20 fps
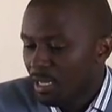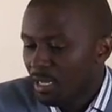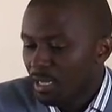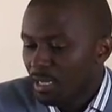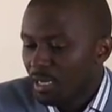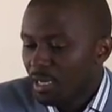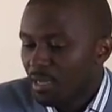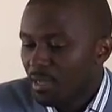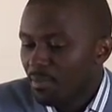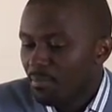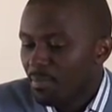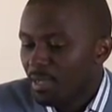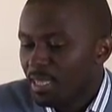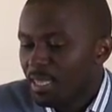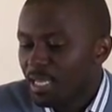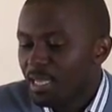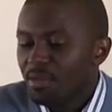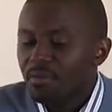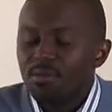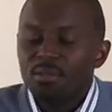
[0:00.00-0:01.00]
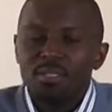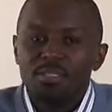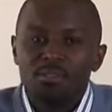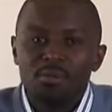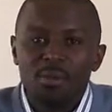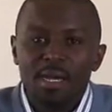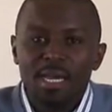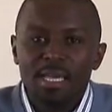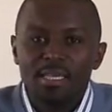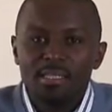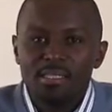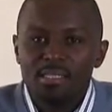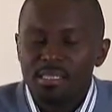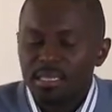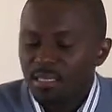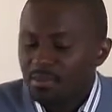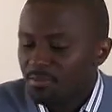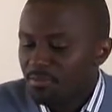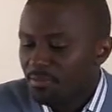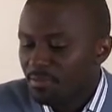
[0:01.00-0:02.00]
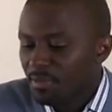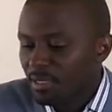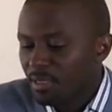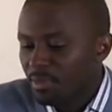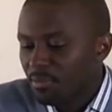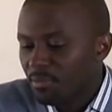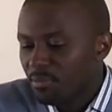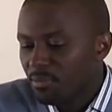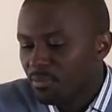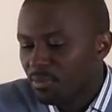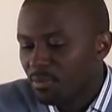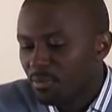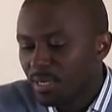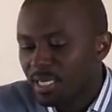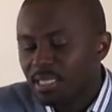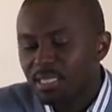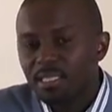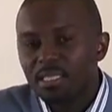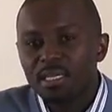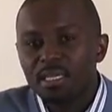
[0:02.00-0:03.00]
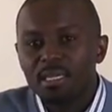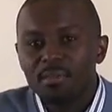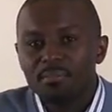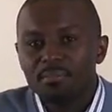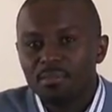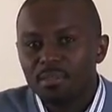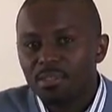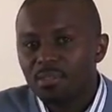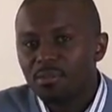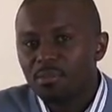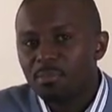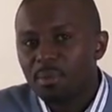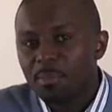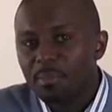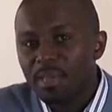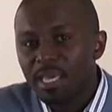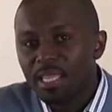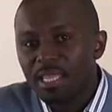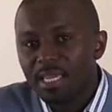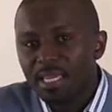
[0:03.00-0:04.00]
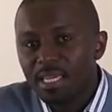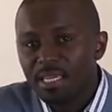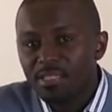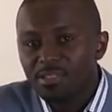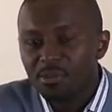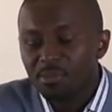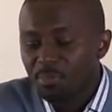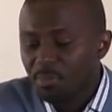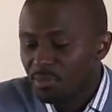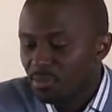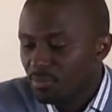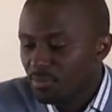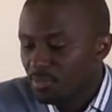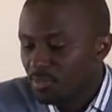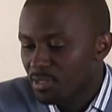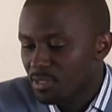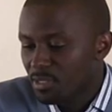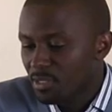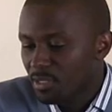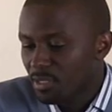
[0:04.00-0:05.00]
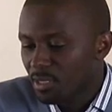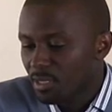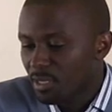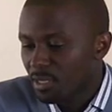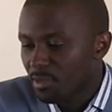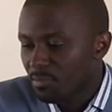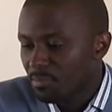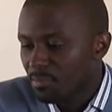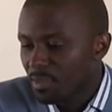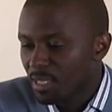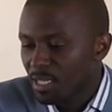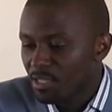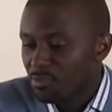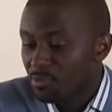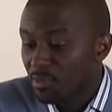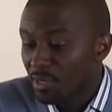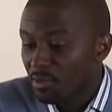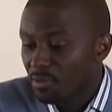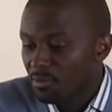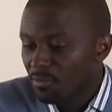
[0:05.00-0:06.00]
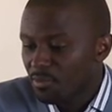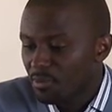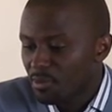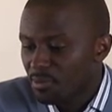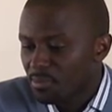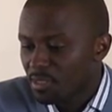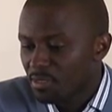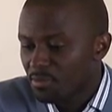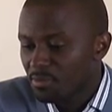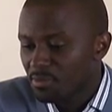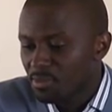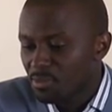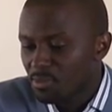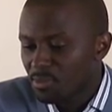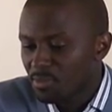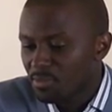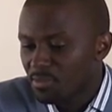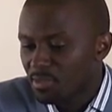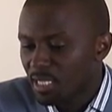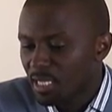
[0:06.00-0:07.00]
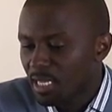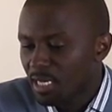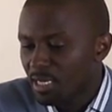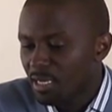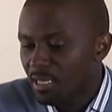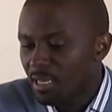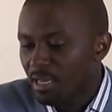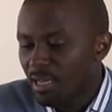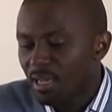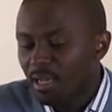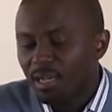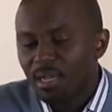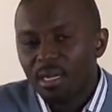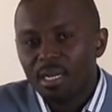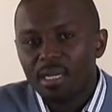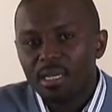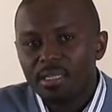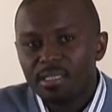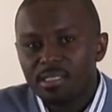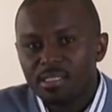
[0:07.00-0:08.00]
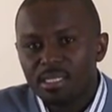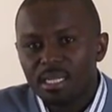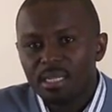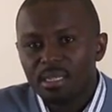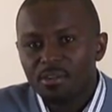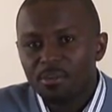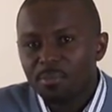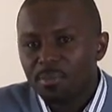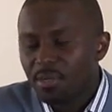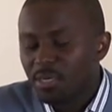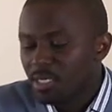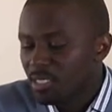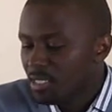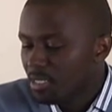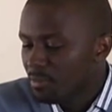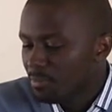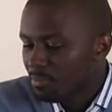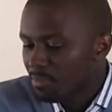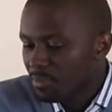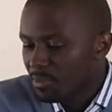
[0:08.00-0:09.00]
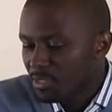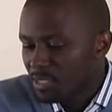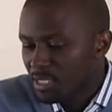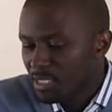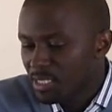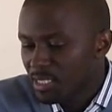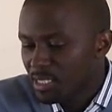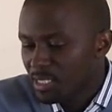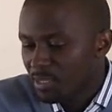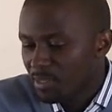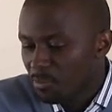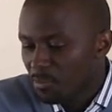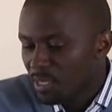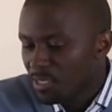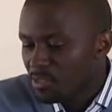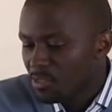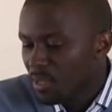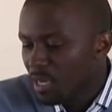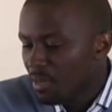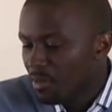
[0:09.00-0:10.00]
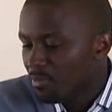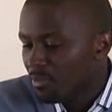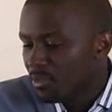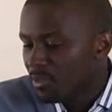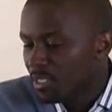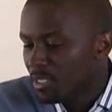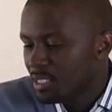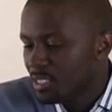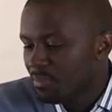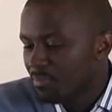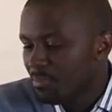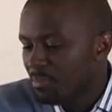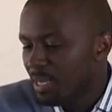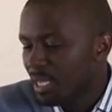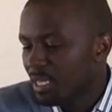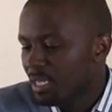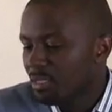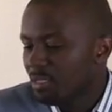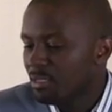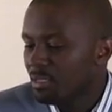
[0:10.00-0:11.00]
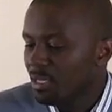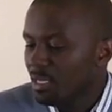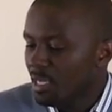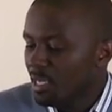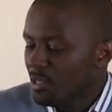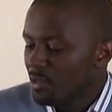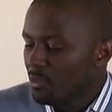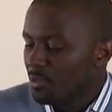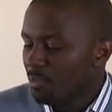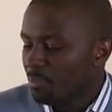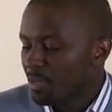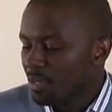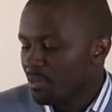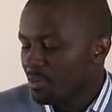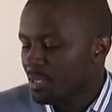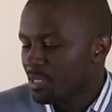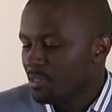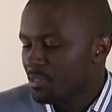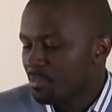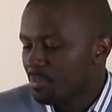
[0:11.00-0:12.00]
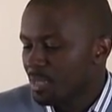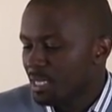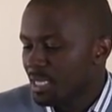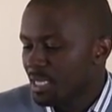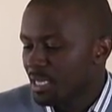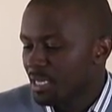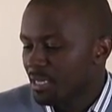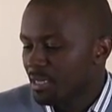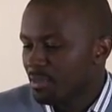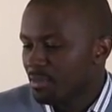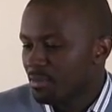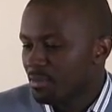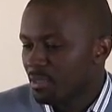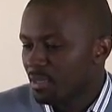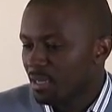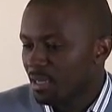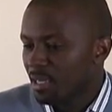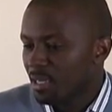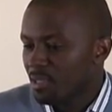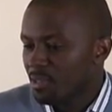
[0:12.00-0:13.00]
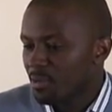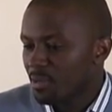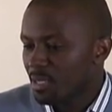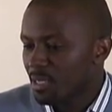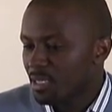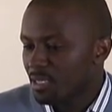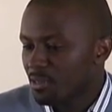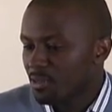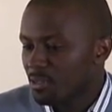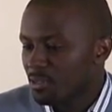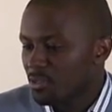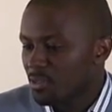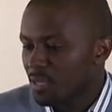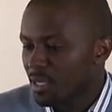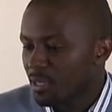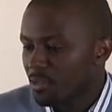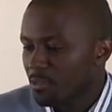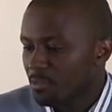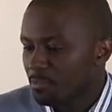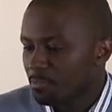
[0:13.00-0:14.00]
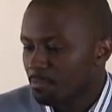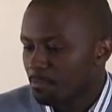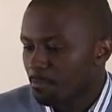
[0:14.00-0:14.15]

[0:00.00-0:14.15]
And then you need to hire staff and write prepare the case report, case record forms as we've seen, the standard operating procedures. And once you have all this in plan, you'll be ready to begin your clinical trial.